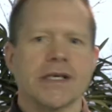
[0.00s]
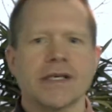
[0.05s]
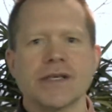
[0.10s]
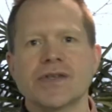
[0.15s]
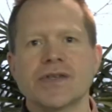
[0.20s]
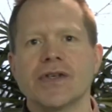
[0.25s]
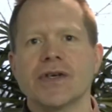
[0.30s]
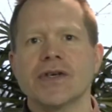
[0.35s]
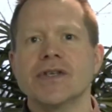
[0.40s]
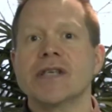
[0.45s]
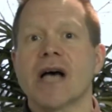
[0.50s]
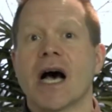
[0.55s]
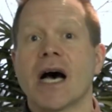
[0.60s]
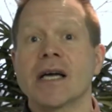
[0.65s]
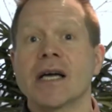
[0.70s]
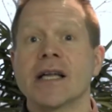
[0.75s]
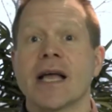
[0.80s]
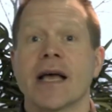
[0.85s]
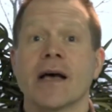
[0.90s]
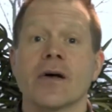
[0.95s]
is these
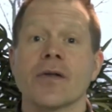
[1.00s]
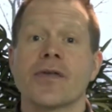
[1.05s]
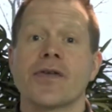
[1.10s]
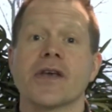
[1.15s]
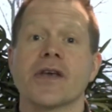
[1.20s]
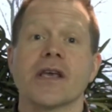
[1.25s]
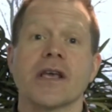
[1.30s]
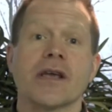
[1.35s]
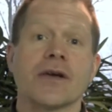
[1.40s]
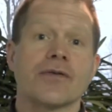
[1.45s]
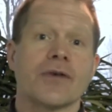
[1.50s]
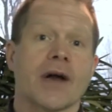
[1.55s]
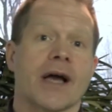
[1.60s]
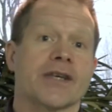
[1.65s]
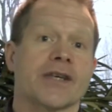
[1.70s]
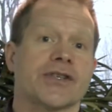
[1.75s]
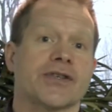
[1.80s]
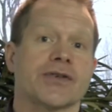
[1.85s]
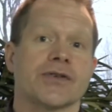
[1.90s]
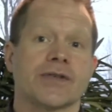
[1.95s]
unhealthy,
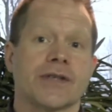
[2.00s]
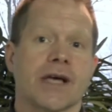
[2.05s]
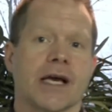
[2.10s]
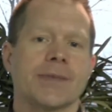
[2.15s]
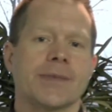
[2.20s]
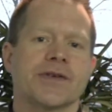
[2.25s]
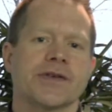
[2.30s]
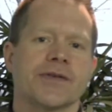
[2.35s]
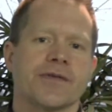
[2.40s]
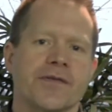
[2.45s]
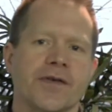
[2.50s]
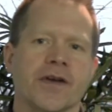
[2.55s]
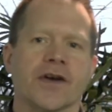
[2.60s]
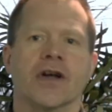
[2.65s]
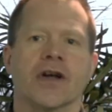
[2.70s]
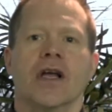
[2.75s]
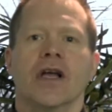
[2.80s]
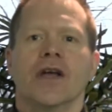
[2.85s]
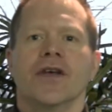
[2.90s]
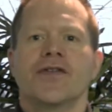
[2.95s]
irrational types of
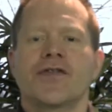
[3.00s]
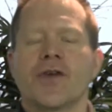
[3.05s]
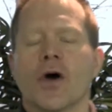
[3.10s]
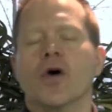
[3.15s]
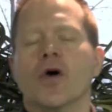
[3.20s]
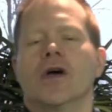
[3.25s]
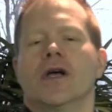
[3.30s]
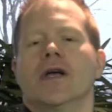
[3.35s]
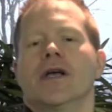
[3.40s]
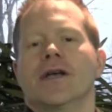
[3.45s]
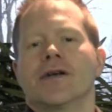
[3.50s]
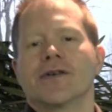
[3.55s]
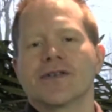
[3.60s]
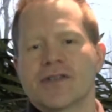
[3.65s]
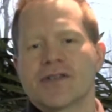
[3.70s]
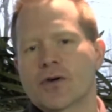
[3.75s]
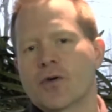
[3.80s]
fear. So here's the